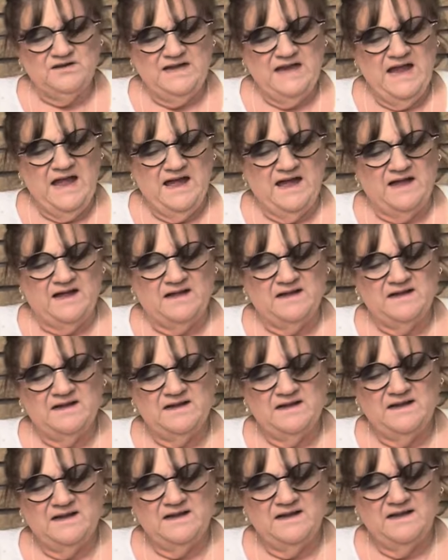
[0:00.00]
Yeah.
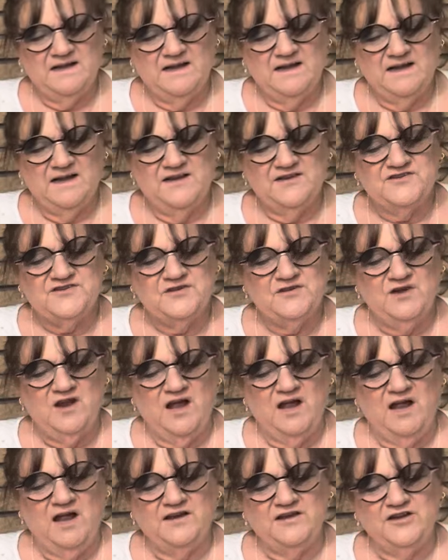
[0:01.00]
Do
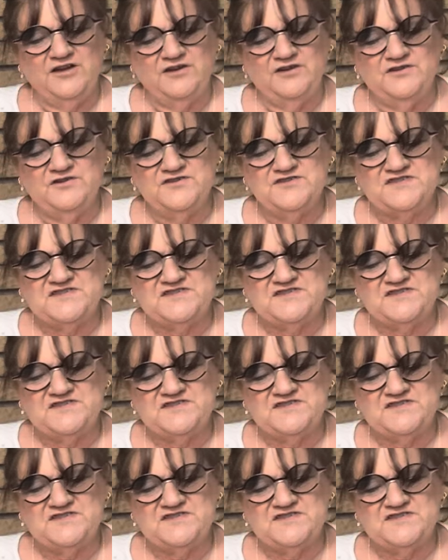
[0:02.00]
not use